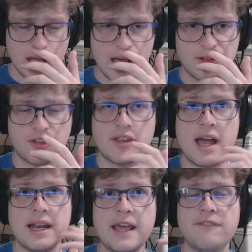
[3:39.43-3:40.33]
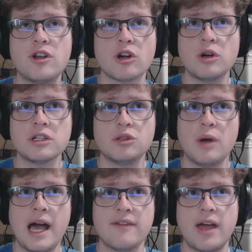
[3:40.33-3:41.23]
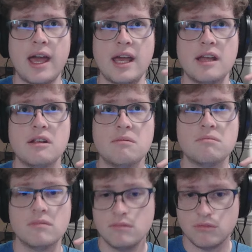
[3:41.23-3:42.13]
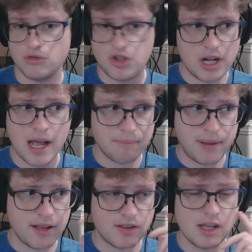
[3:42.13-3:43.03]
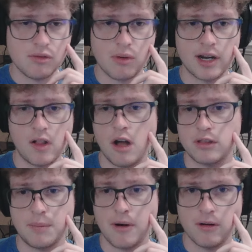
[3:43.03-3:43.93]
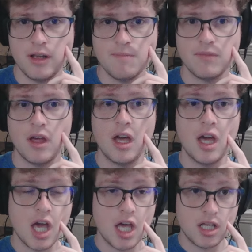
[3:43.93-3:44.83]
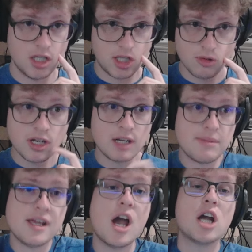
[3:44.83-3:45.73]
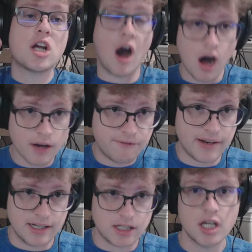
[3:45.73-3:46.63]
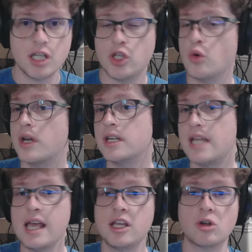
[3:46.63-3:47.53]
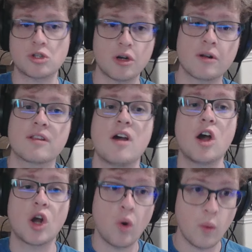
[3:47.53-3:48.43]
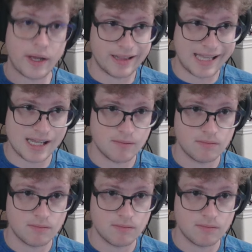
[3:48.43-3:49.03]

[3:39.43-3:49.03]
It's just that if you're going to have a GMPC running along with the party, you need to be confident you can take your turns quickly.